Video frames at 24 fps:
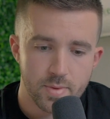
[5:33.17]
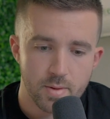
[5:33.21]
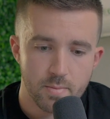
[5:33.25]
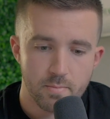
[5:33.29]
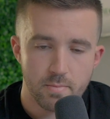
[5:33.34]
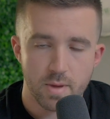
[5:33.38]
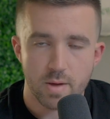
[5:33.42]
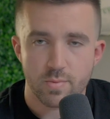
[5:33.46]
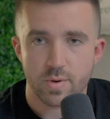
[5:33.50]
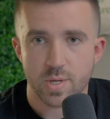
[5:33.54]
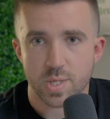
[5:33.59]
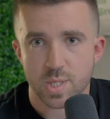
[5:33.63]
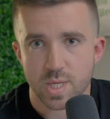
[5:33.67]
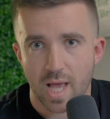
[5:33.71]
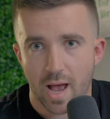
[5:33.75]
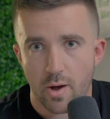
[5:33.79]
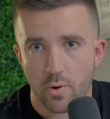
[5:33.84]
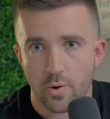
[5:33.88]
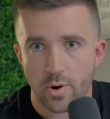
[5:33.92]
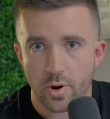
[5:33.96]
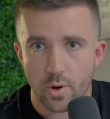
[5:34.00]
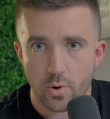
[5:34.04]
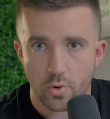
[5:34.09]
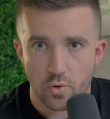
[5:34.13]
maybe
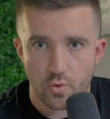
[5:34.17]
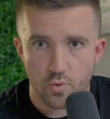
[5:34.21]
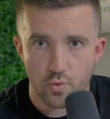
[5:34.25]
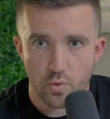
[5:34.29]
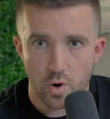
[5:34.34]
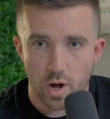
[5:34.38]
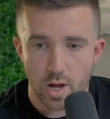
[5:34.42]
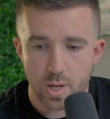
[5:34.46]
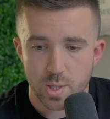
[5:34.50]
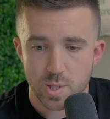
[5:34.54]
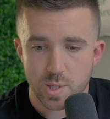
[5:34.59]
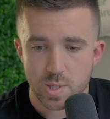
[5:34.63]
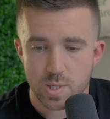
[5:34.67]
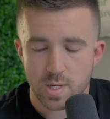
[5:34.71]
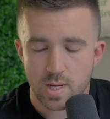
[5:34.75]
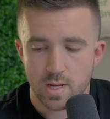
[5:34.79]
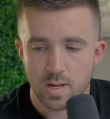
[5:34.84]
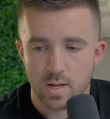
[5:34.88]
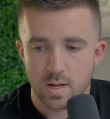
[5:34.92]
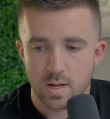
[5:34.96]
sourdough crust